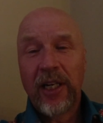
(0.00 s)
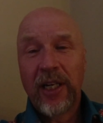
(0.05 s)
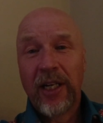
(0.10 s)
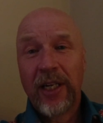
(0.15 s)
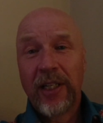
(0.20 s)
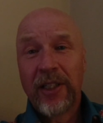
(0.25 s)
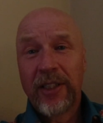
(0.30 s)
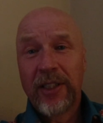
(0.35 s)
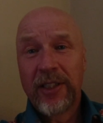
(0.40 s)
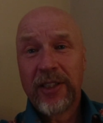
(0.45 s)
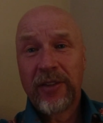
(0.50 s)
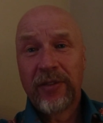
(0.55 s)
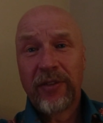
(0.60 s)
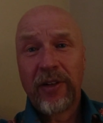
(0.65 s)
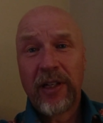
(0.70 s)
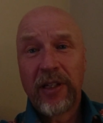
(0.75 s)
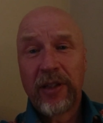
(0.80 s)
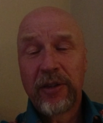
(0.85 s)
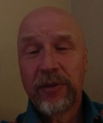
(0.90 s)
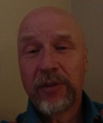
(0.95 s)
And there's a
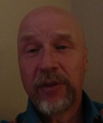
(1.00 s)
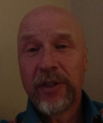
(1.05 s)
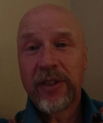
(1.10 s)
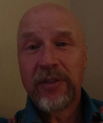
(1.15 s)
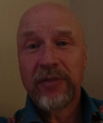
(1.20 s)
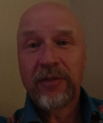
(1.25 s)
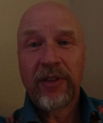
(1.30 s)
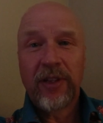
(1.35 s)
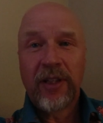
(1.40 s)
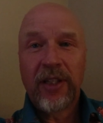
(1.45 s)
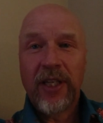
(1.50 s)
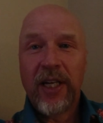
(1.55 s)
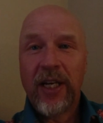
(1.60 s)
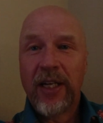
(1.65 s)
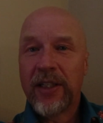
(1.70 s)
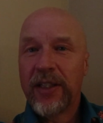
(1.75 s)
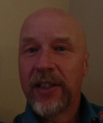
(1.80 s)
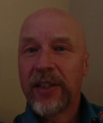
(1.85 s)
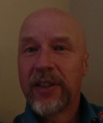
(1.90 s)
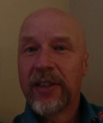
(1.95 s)
very good reason for
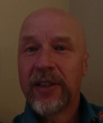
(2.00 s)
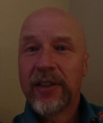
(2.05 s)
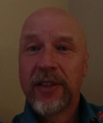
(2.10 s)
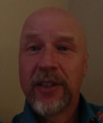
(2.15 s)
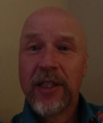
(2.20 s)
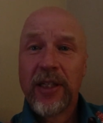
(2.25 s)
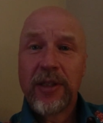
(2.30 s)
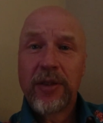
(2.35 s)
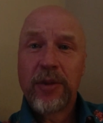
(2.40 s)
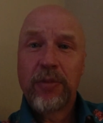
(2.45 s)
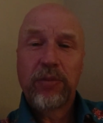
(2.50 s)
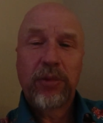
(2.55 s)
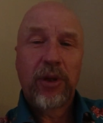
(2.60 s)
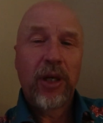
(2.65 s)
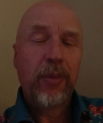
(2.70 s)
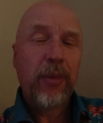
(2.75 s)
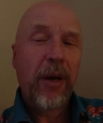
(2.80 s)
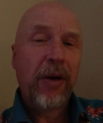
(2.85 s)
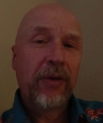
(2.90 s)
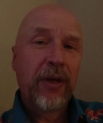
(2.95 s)
that, and it's
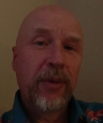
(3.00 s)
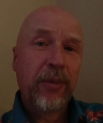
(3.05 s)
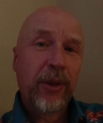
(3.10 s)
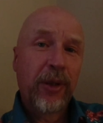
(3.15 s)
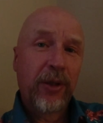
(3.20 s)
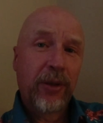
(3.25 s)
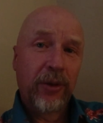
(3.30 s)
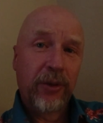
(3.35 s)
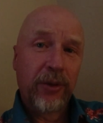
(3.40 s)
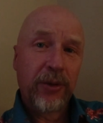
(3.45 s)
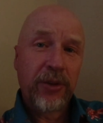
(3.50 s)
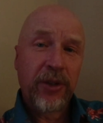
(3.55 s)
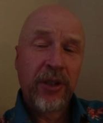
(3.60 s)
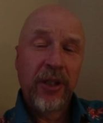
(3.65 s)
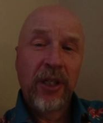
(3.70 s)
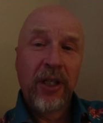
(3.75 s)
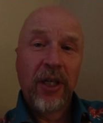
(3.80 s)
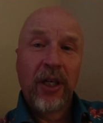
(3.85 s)
primarily because,